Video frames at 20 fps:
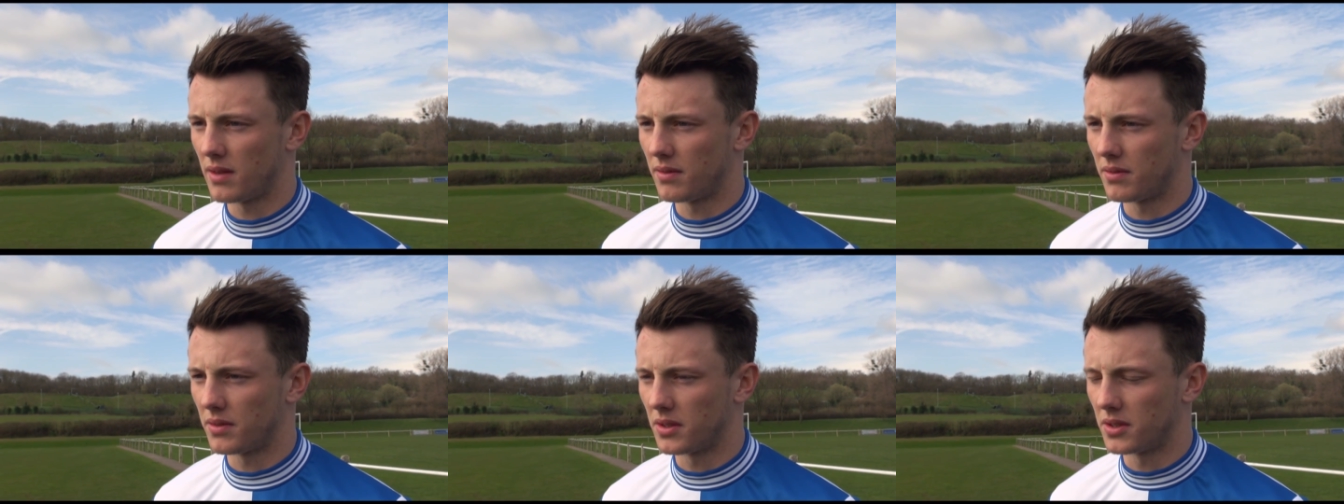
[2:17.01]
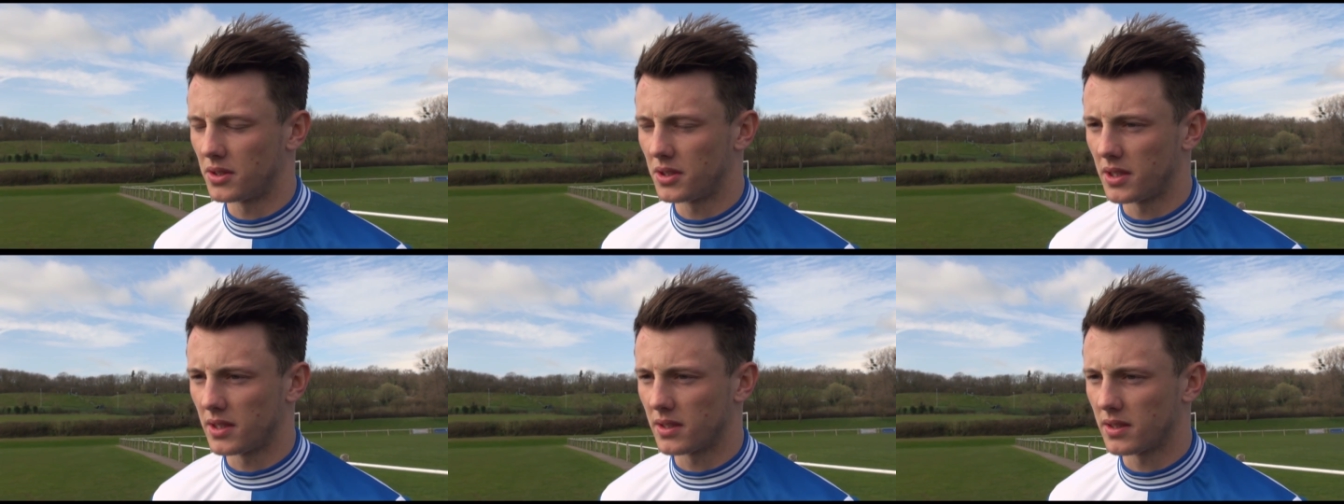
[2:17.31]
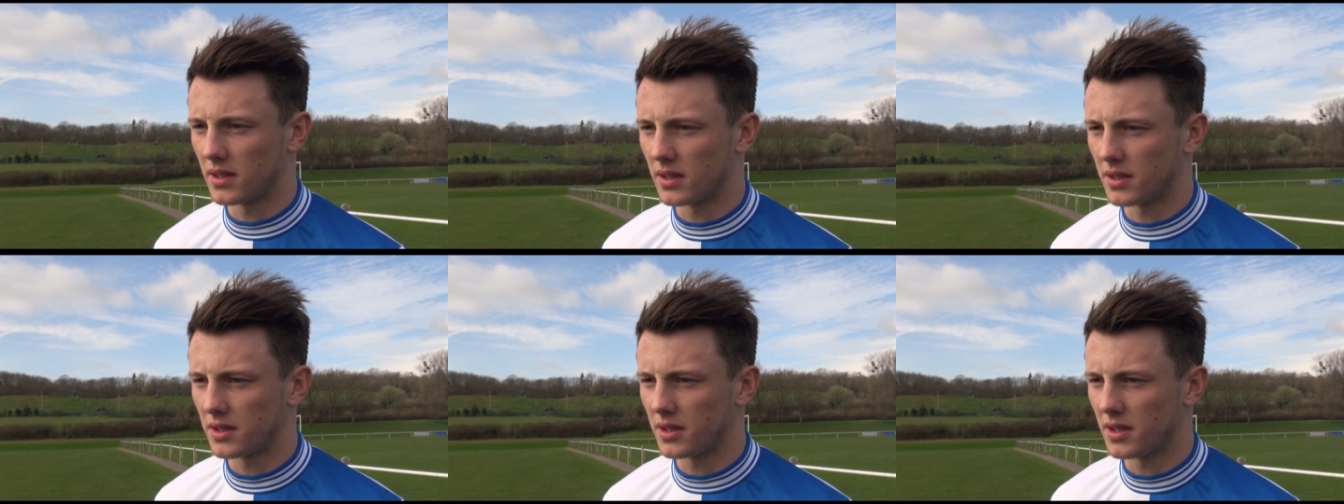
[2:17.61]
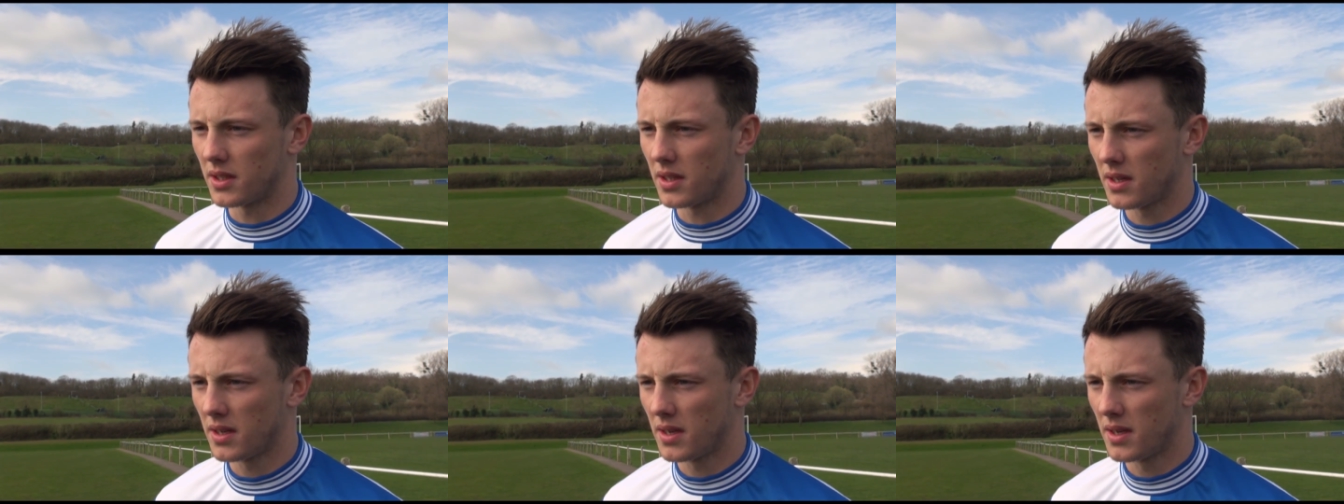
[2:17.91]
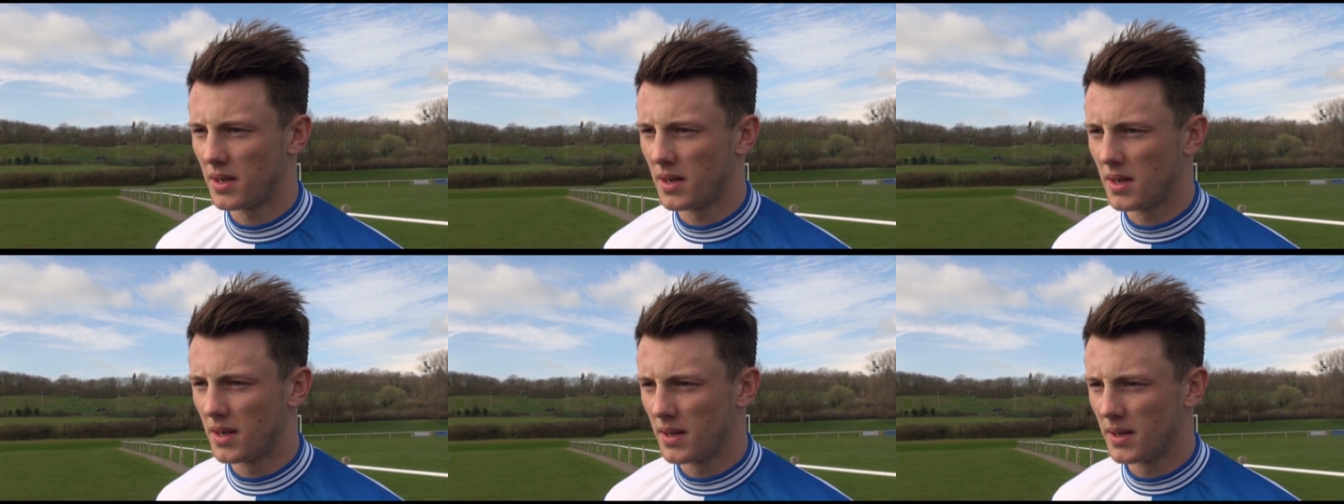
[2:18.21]
have a good chance next year.
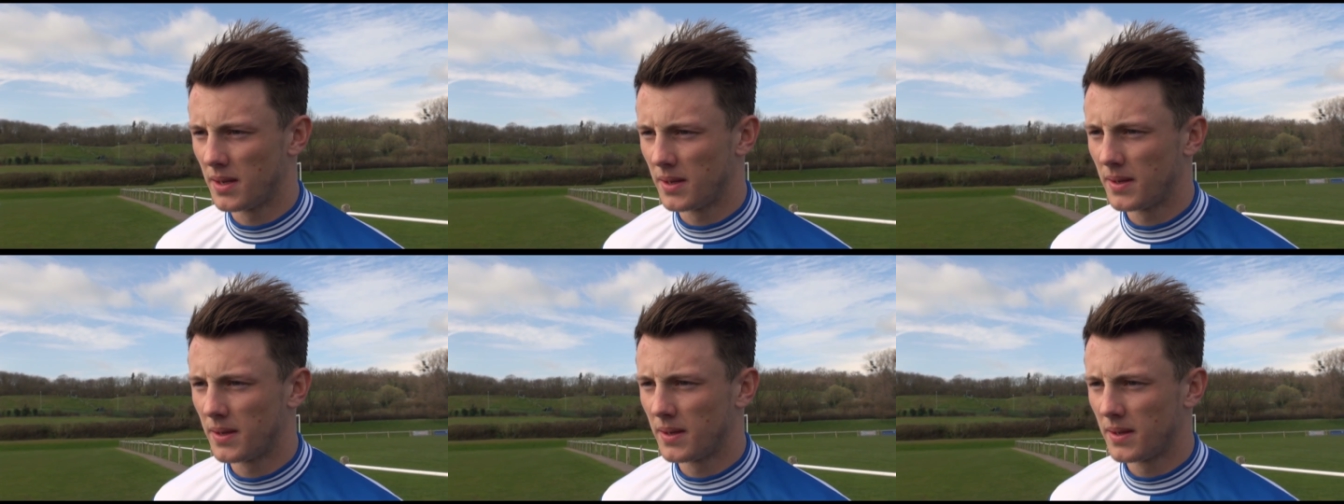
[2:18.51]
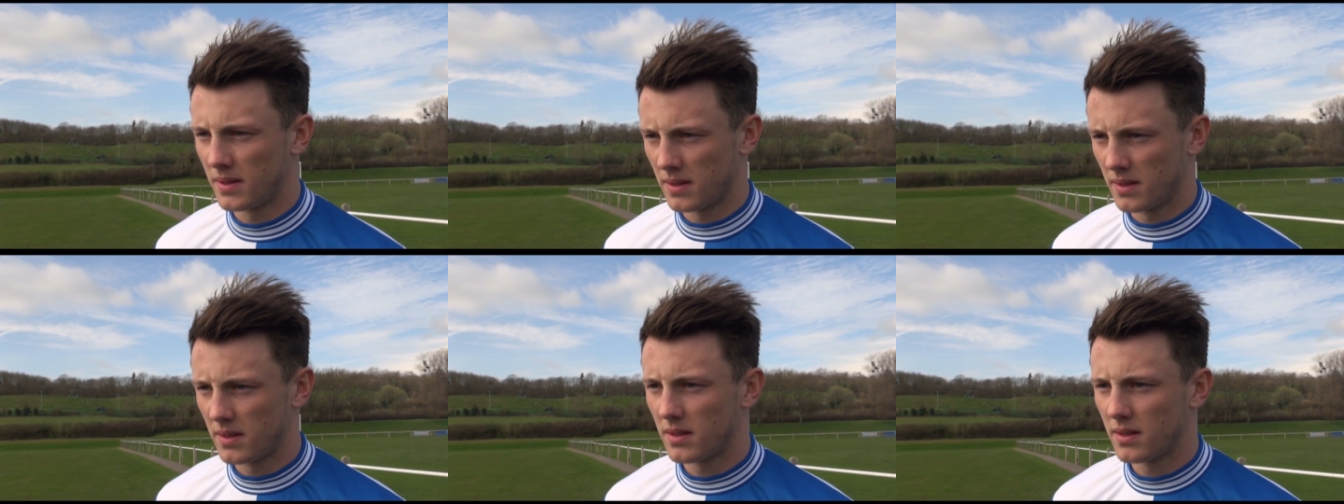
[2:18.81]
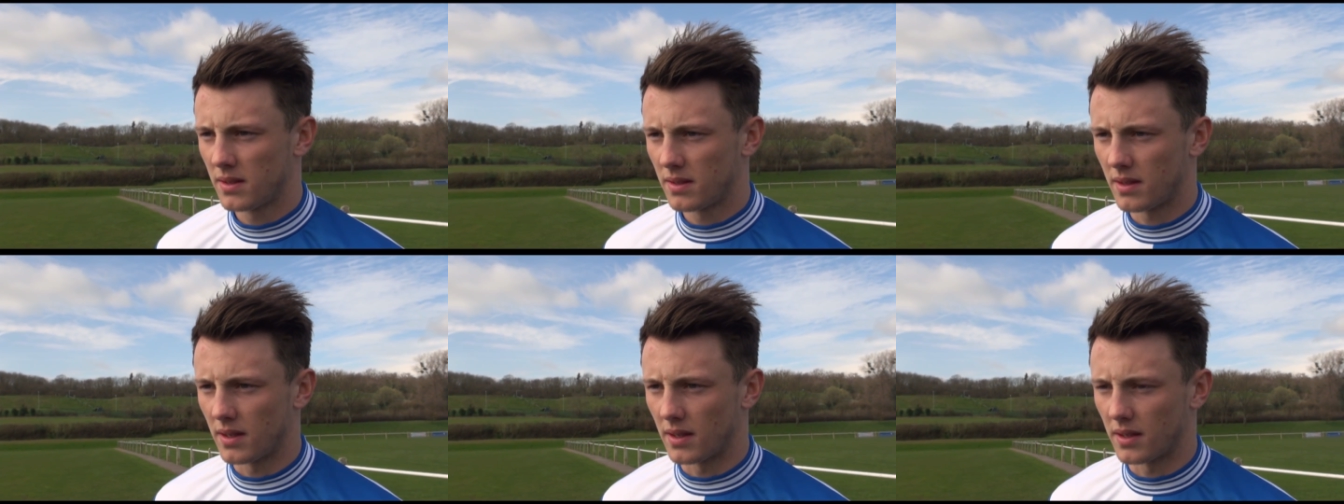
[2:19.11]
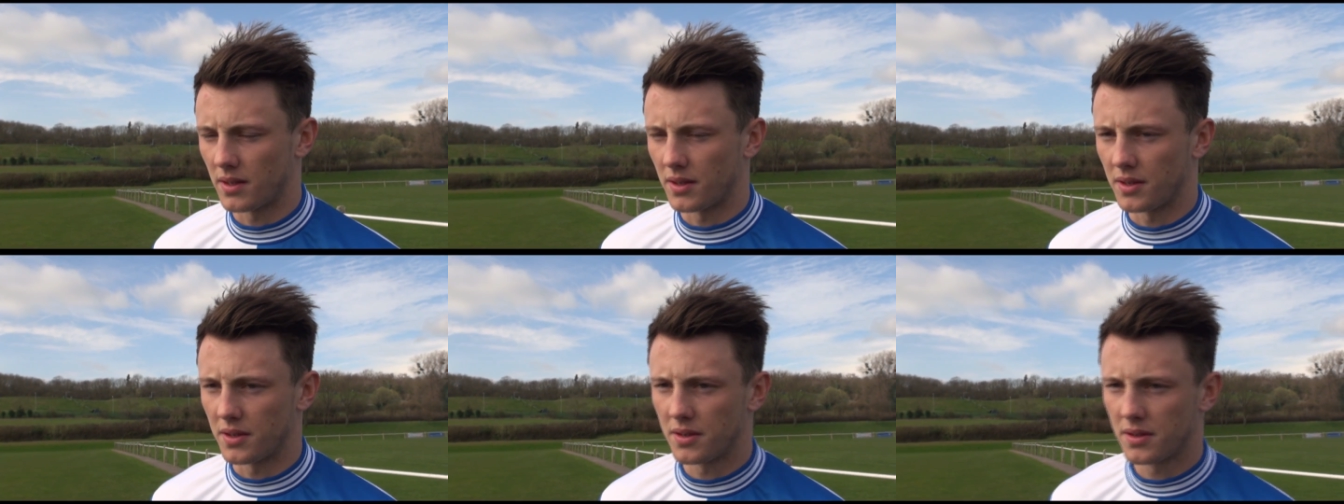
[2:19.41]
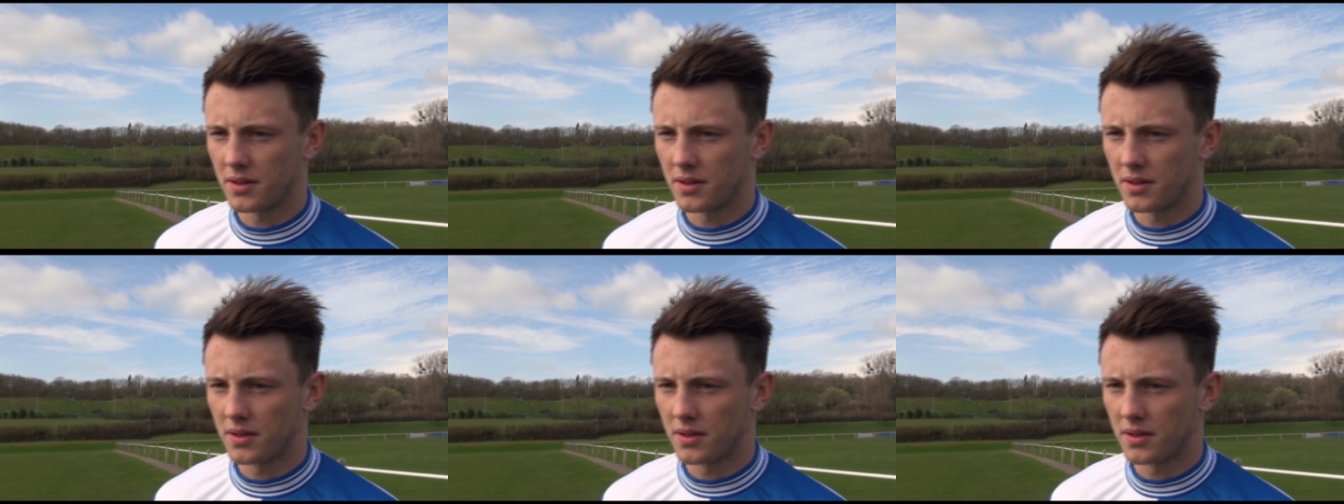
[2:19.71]
Right, congratulations again. Thank